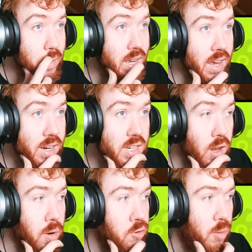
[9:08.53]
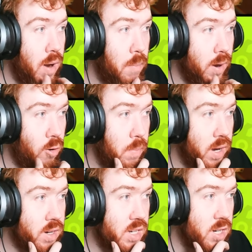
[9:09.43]
I mean, King's slowly creeping up a little
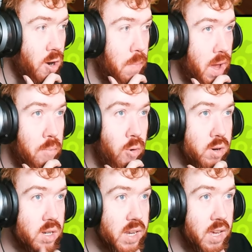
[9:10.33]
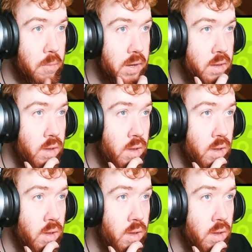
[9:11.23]
bit because he's got better procs than his AoE.